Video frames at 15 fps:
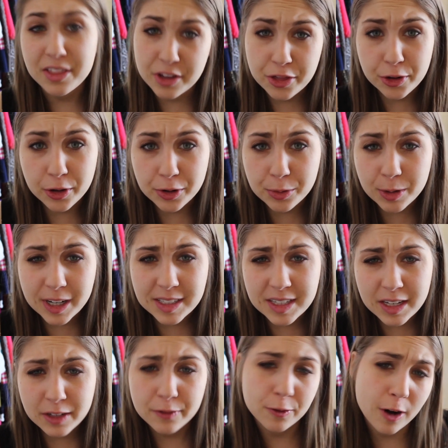And the third
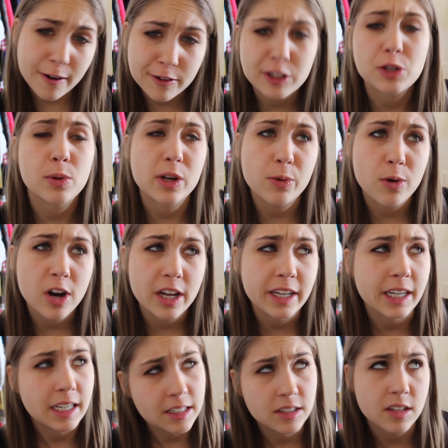reason, Forever twenty-one
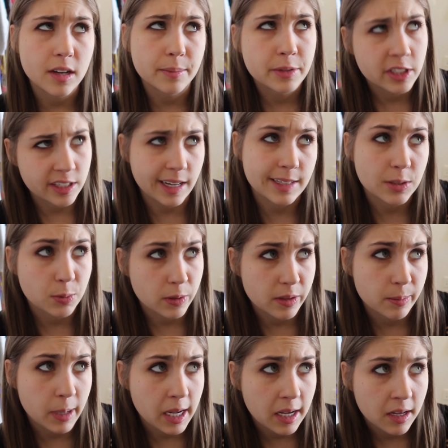is obsessed
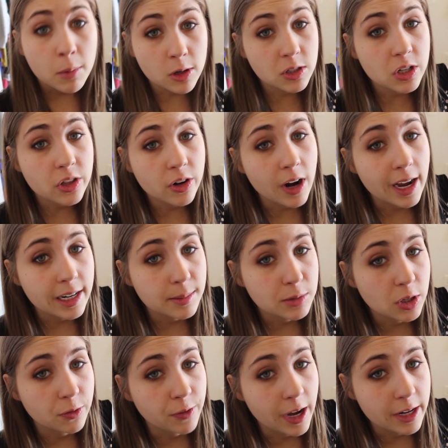with me. Most of their
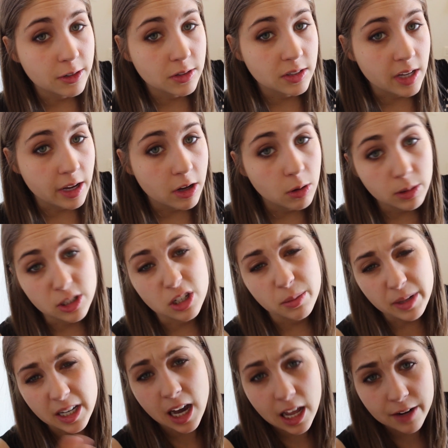items are final sale, which
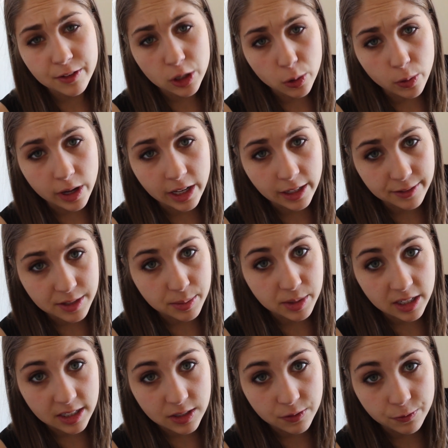can be kind of annoying if
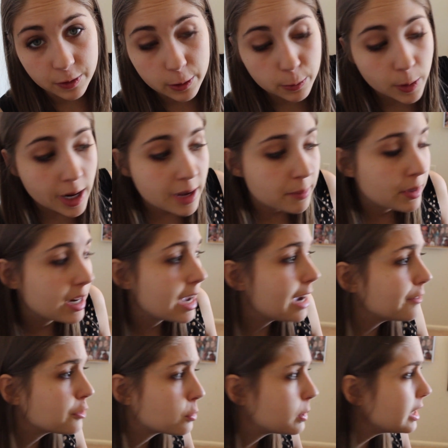something doesn't fit right, but I have to